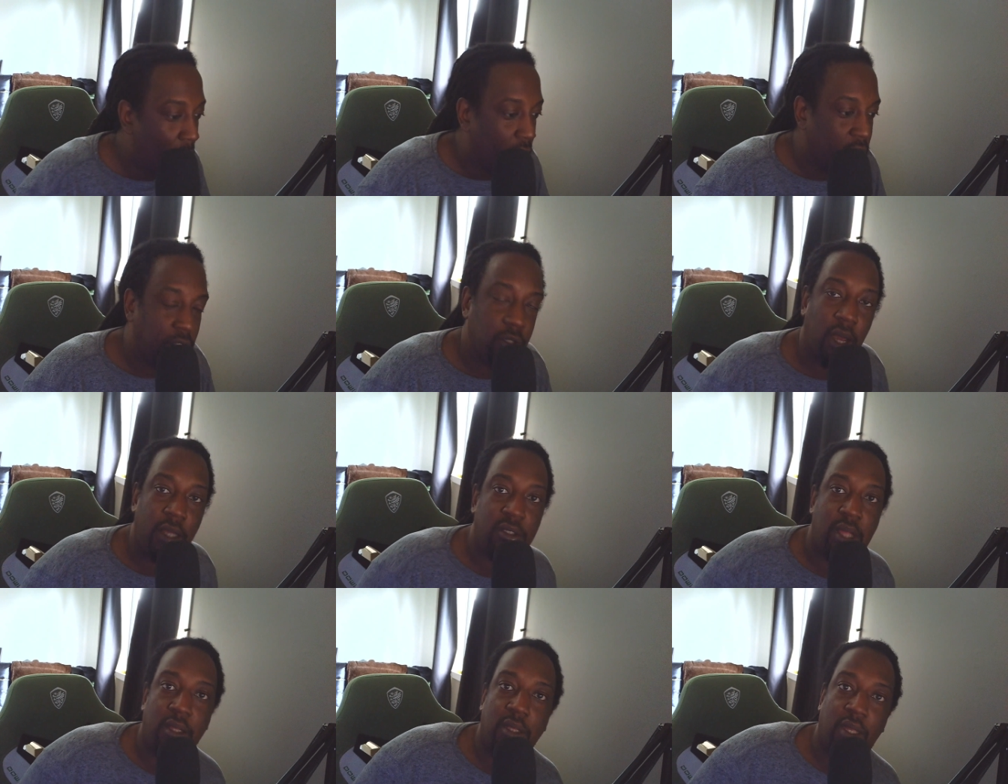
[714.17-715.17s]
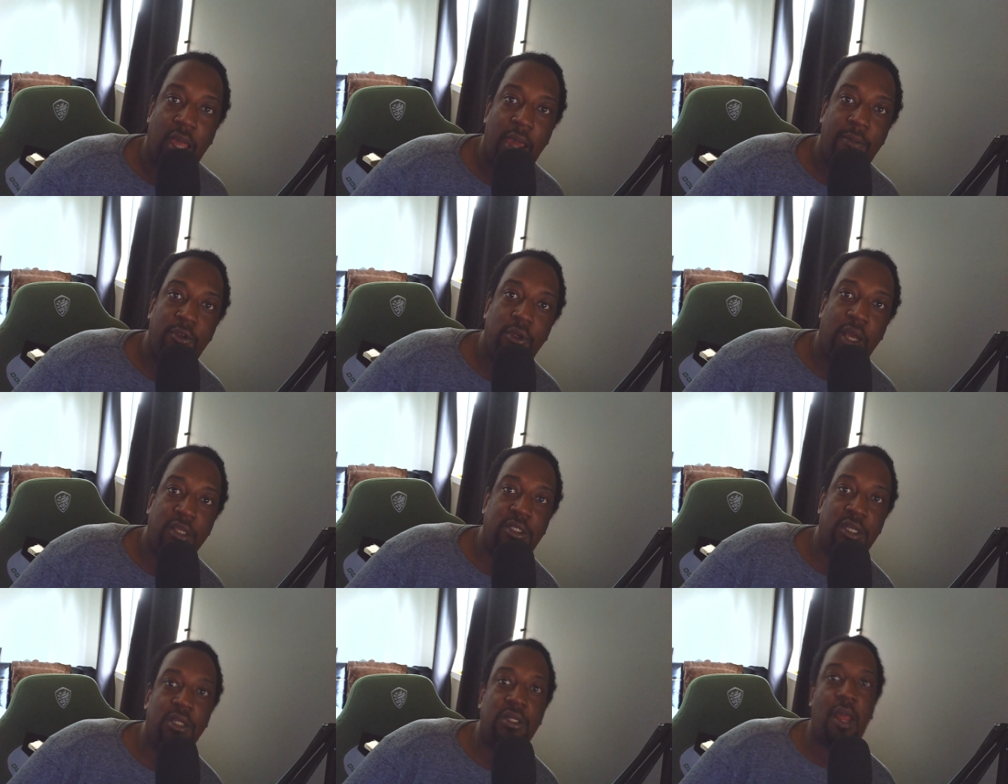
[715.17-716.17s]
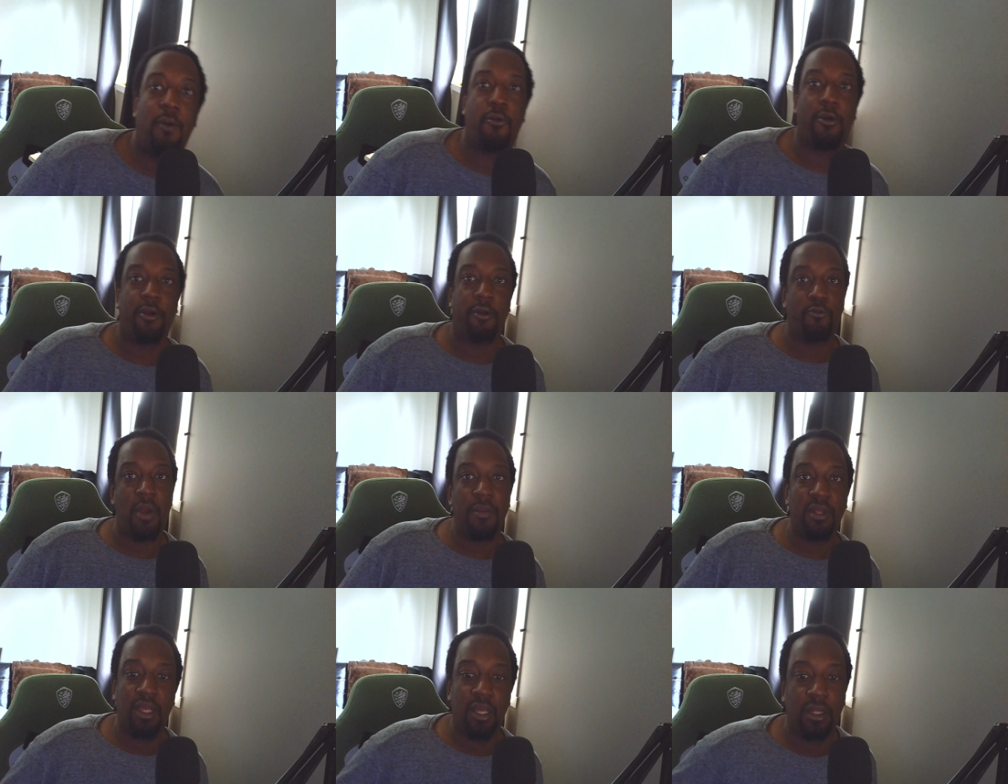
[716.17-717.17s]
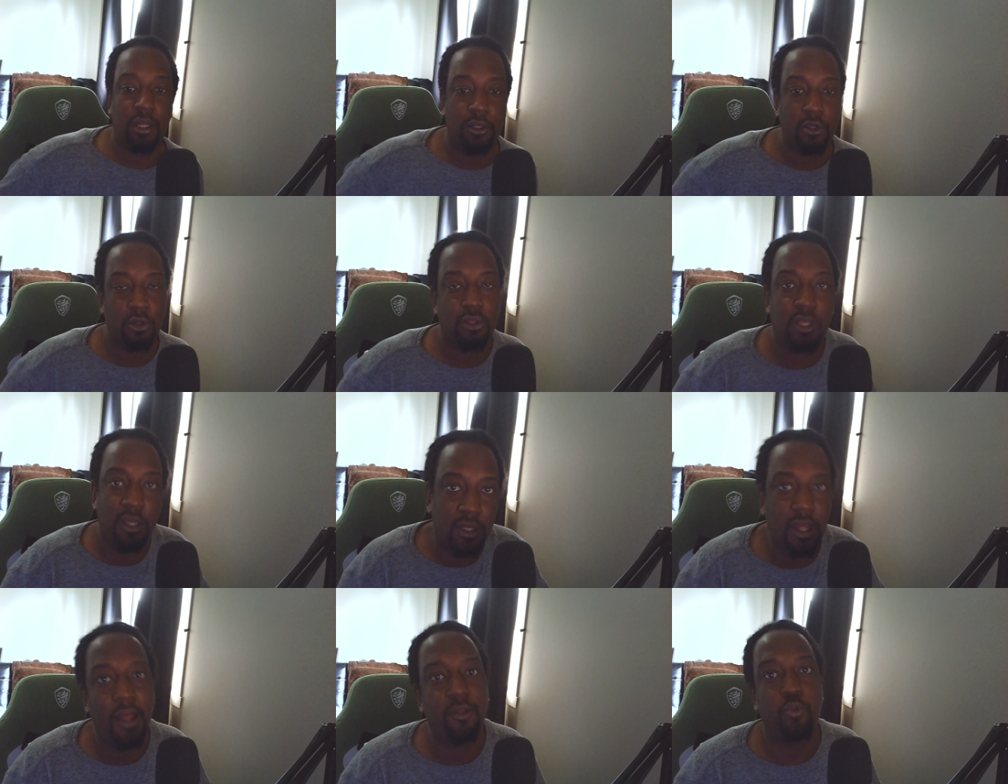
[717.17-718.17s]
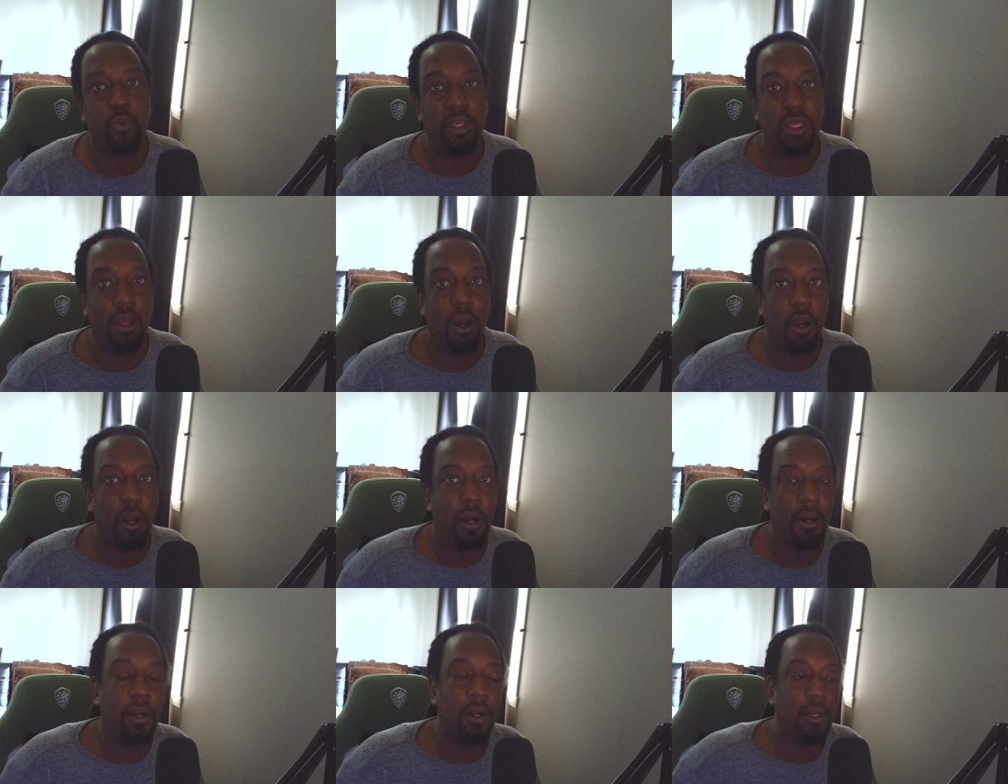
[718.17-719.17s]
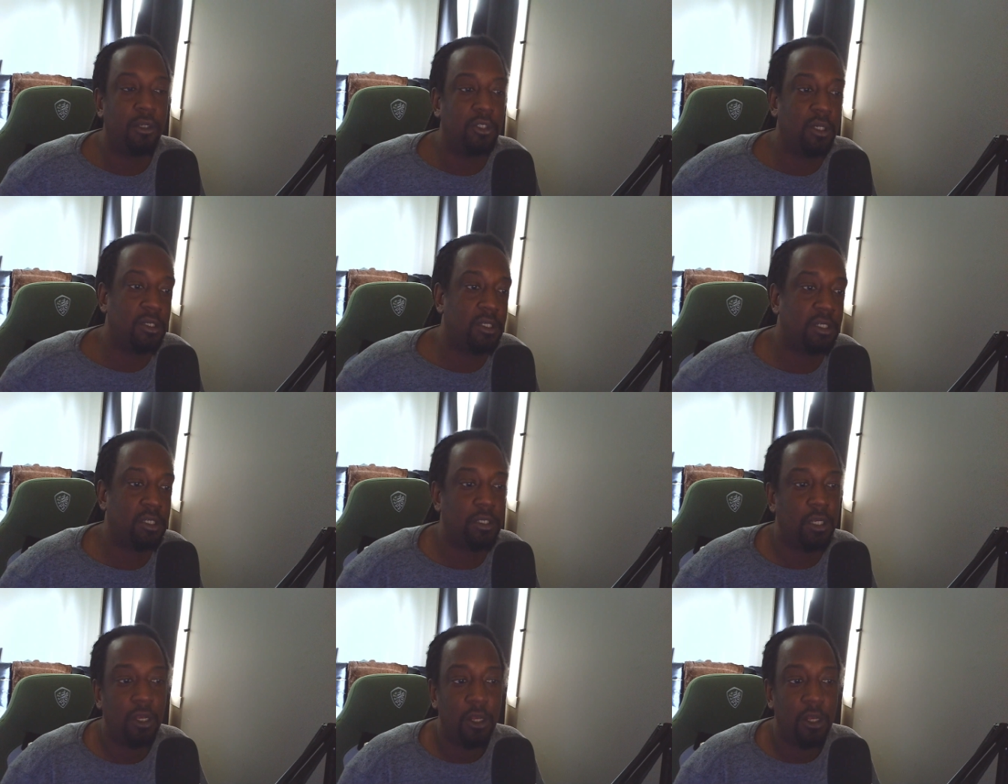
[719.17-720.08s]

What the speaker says: Did you guys like the game? Do you guys think that we're remedied? Or do you think that we are just